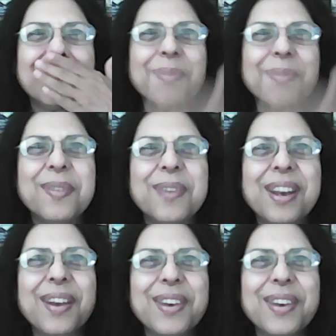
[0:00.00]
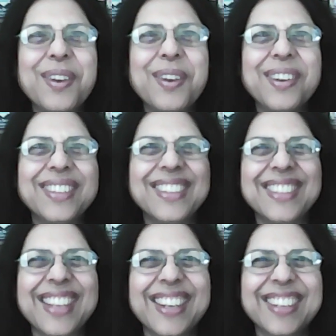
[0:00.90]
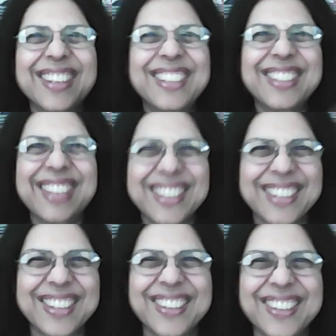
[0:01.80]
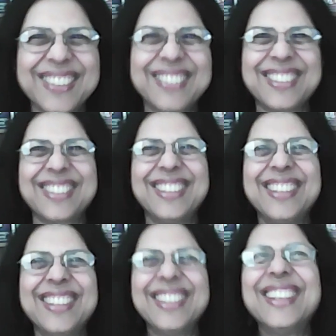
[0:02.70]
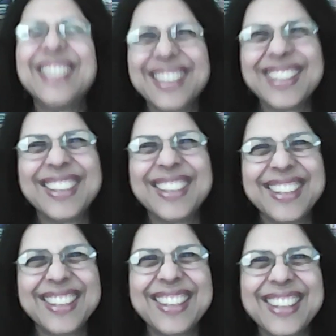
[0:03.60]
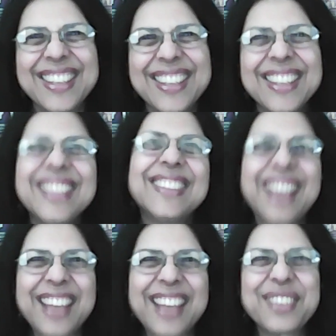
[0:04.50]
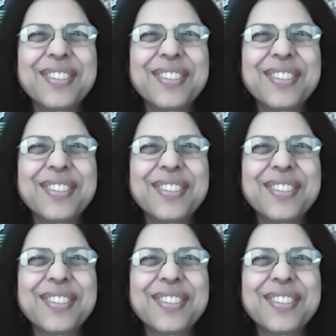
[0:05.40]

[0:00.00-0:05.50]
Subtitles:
"We're not going to talk. She's here. She's taking notes." So I had to